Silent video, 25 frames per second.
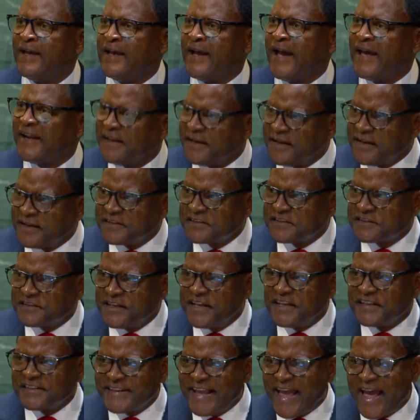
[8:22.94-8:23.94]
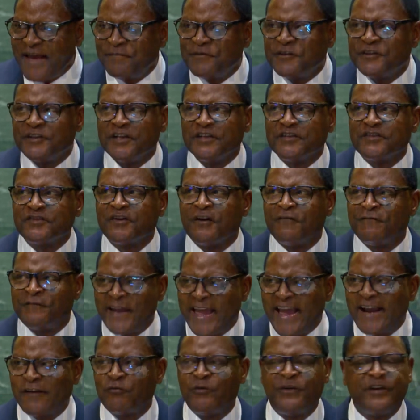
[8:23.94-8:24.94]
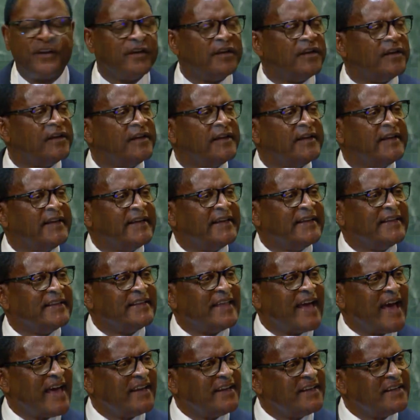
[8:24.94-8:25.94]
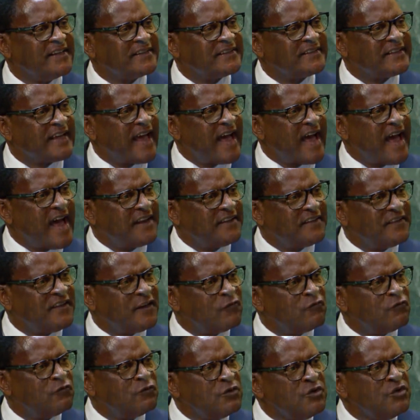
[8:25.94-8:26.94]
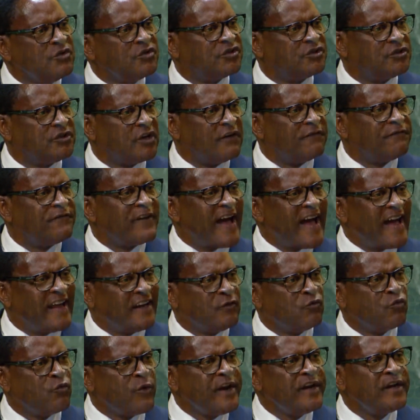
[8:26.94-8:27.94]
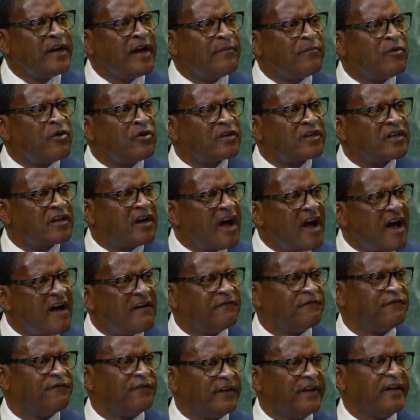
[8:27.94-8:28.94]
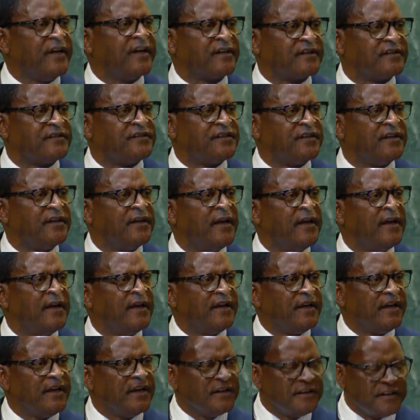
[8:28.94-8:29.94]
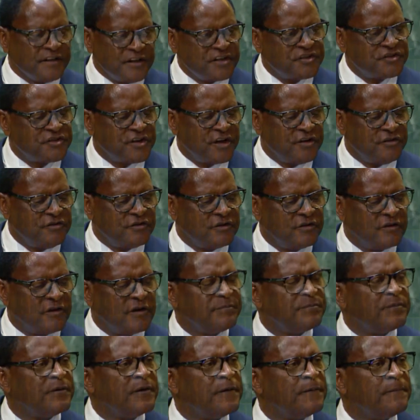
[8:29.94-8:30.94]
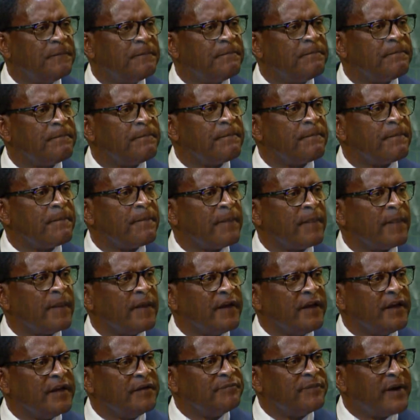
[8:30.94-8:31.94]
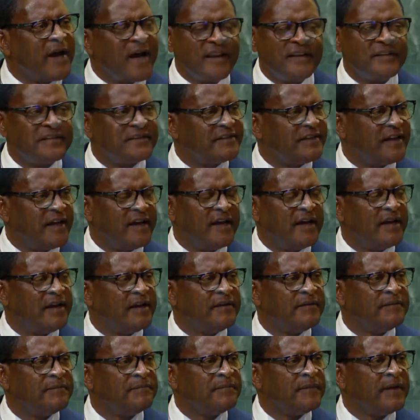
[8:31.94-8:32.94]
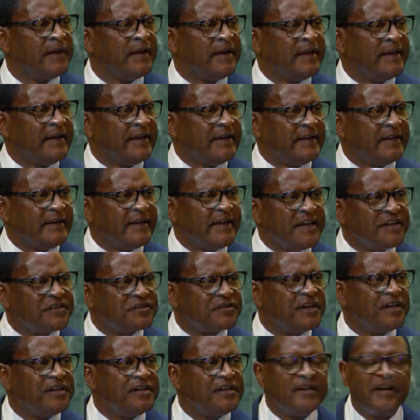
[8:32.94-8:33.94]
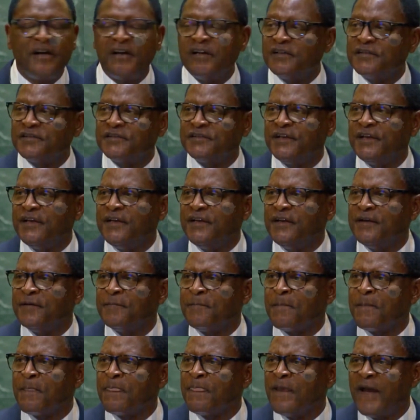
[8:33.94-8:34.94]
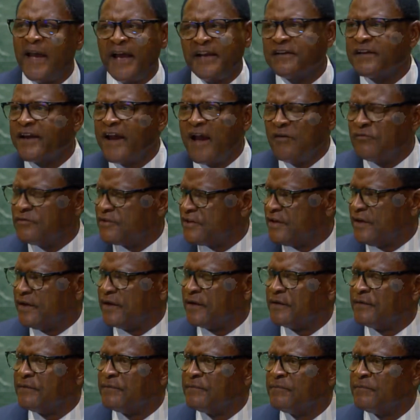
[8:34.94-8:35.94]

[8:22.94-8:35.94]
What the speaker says: And it is this absence of equity that is at the root of unwinnable conflicts in Eastern Europe, in Palestine, in Eastern DRC, and counting.